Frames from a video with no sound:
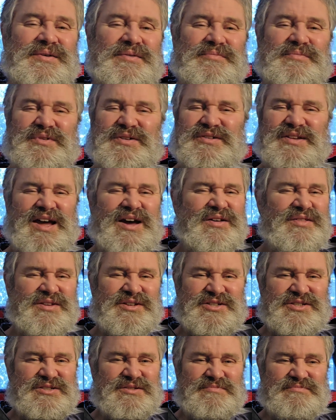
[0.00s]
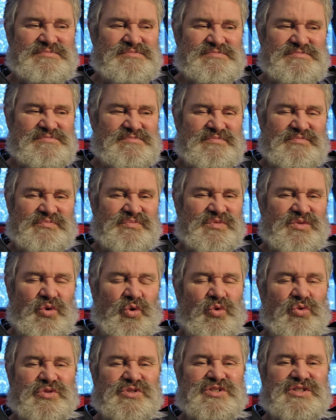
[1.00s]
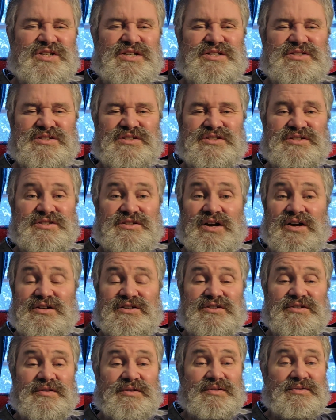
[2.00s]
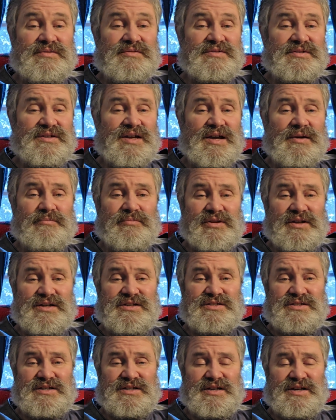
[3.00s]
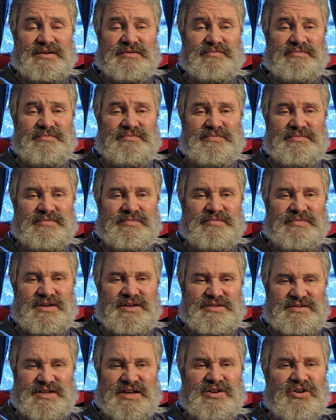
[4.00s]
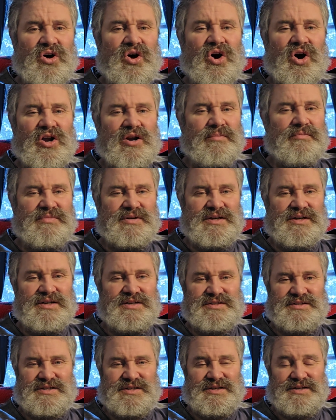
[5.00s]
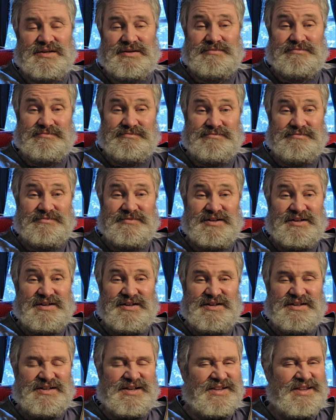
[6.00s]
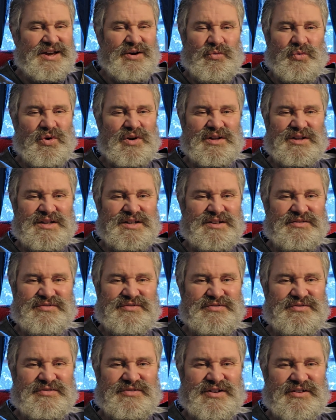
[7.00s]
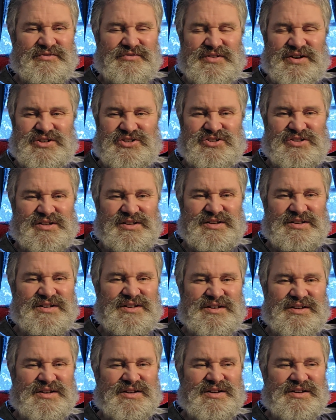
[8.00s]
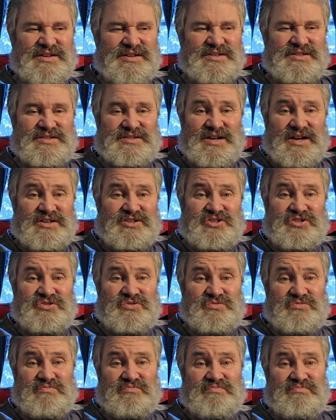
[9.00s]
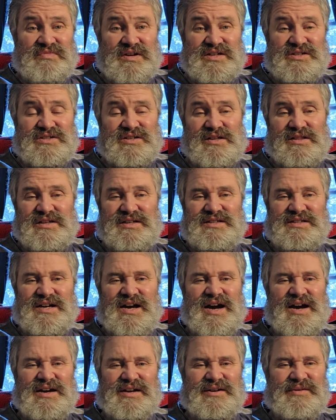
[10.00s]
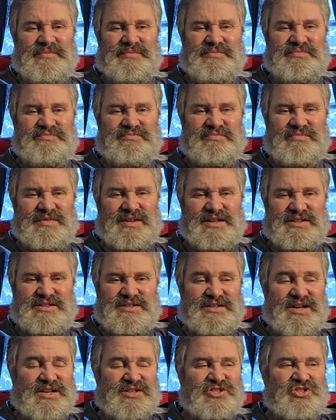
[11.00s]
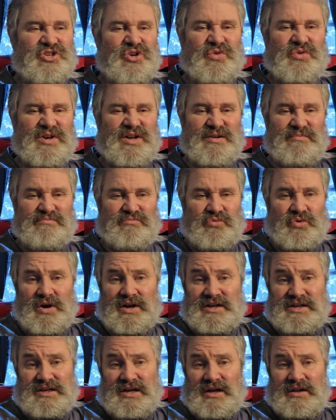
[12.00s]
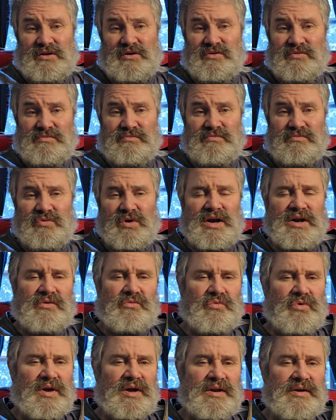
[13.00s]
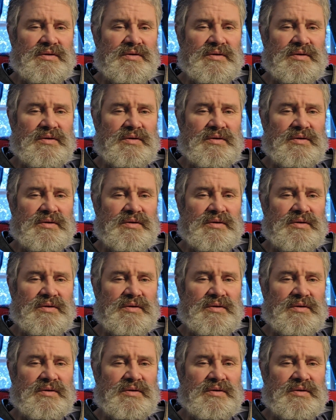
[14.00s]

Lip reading: But now this whole season starts to take place again, because then autumn begins again. Now that one leaf eventually starts to basically die. It starts turning bright yellow, bright red,